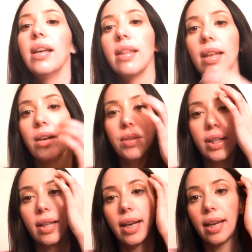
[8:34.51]
that I really
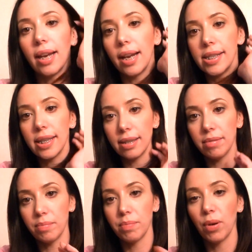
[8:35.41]
like, and I didn't
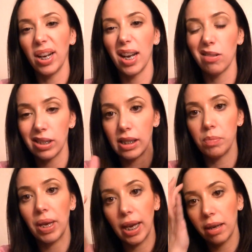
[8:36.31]
bring it out because it's
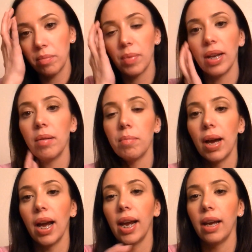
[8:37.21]
big, but
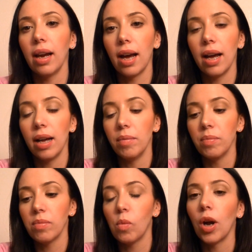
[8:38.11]
my
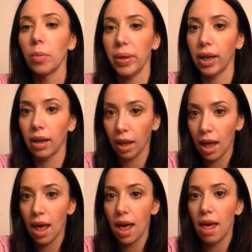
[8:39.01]
water pick.
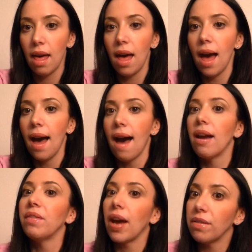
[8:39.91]
Out
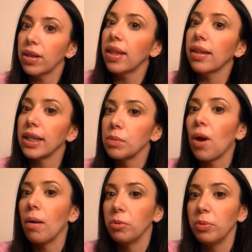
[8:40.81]
of everything, that's
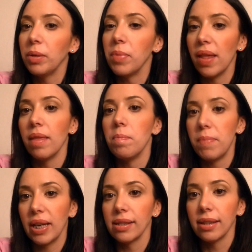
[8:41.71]
probably been the
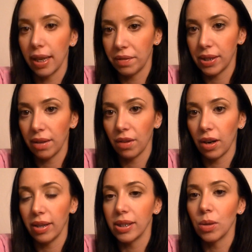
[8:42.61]
biggest
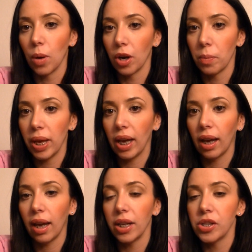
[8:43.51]
lifesaver is the water
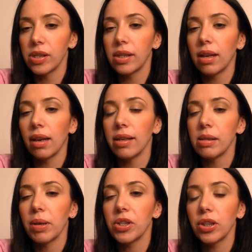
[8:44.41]
pick. It just,
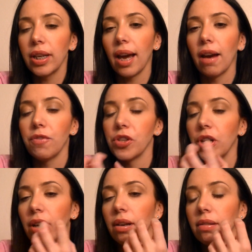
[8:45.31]
especially
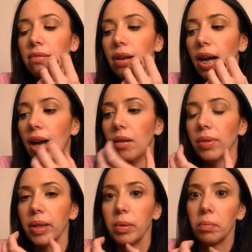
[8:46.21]
after
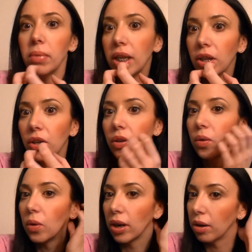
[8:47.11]
like a big meal,
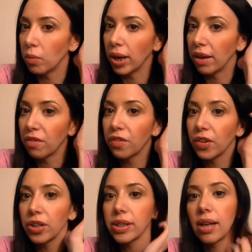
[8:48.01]
or when I
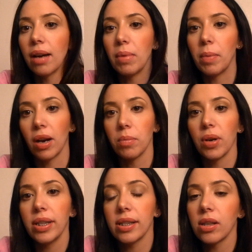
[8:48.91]
first got my bottom
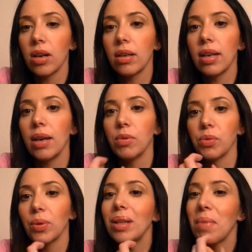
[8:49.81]
braces on, it was
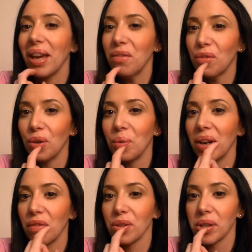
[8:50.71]
really painful when I
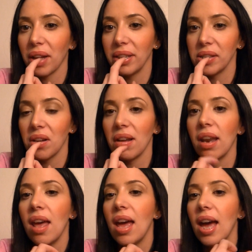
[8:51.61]
first got these on,
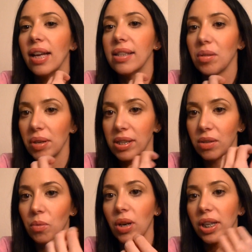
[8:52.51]
and so I
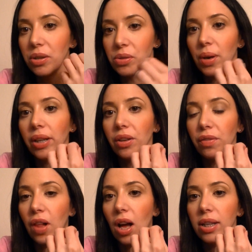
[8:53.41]
didn't want to use regular
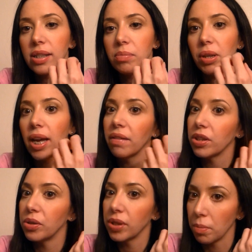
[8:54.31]
floss, but you have to
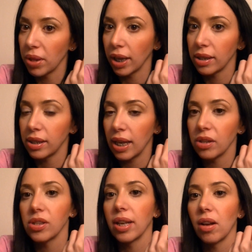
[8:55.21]
do something because you can't
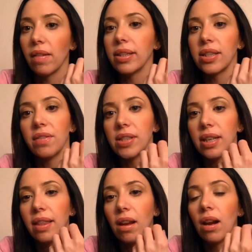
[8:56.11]
just let all that stuff sit
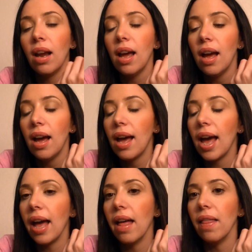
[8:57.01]
in there.
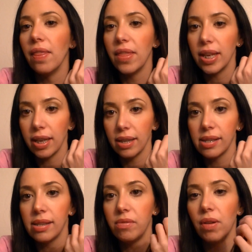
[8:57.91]
And the
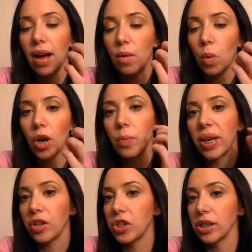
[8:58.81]
water
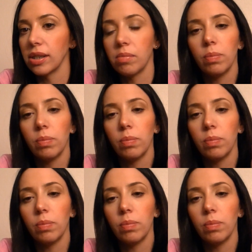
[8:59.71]
pick just